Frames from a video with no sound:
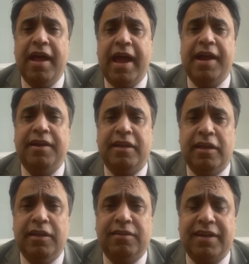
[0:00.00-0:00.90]
and
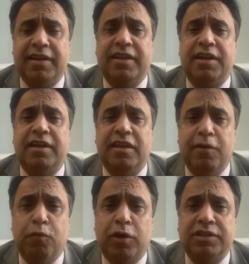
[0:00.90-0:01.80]
he said that he
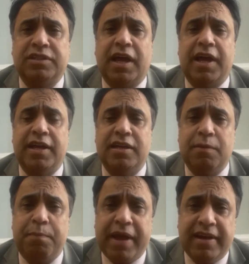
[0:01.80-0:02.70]
wants an
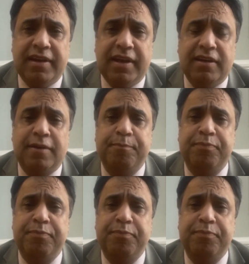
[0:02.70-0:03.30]
independent